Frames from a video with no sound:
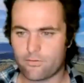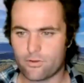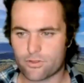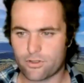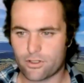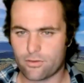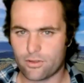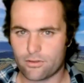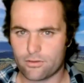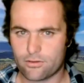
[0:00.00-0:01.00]
Phil's got a
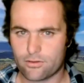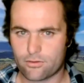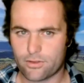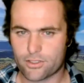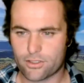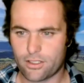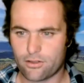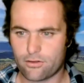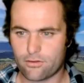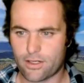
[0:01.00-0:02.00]
question
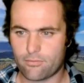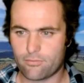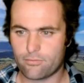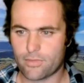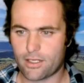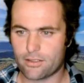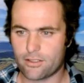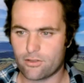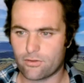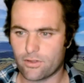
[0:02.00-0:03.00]
here of how to
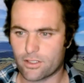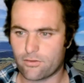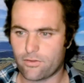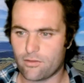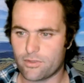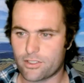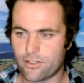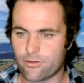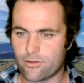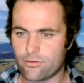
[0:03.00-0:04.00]
deal with lignified
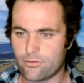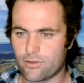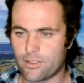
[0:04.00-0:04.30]
material